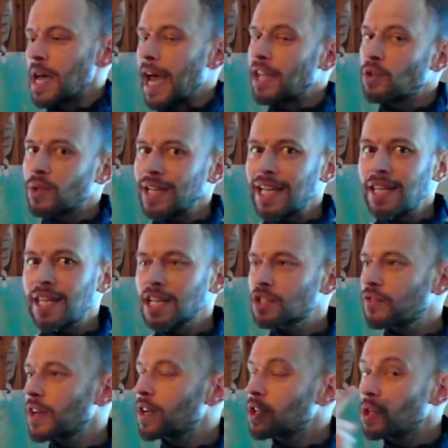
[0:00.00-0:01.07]
and your index
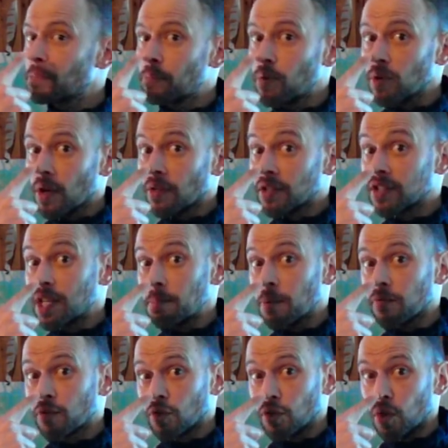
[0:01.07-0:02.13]
finger you put on the tip
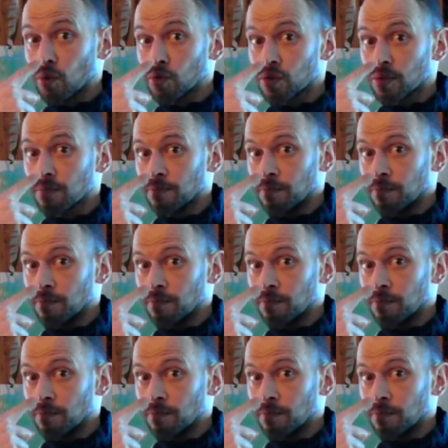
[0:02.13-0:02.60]
of your nose.